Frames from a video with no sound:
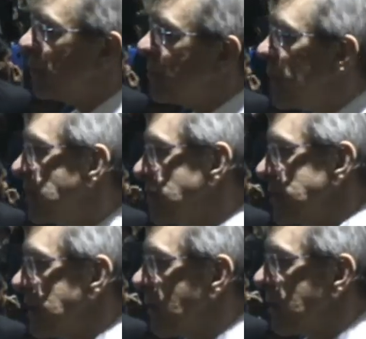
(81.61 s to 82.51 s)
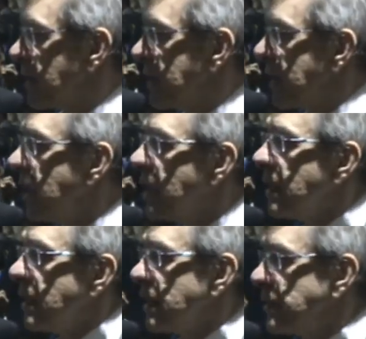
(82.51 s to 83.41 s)
how to measure the economy.
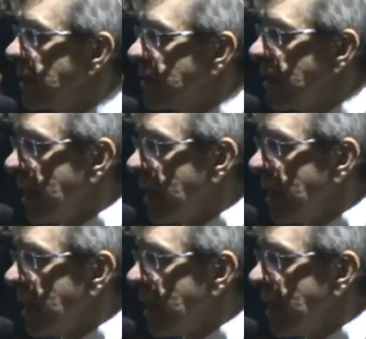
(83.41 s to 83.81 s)
There